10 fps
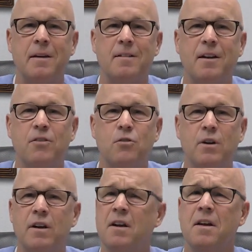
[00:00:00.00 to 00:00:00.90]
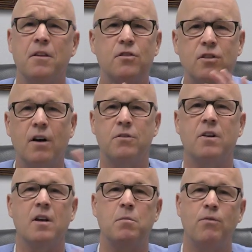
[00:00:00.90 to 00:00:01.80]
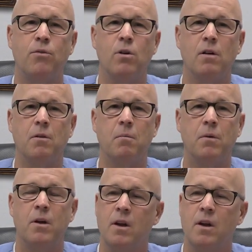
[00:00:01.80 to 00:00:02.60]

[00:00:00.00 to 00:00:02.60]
industry, the shelves are going to be full of them.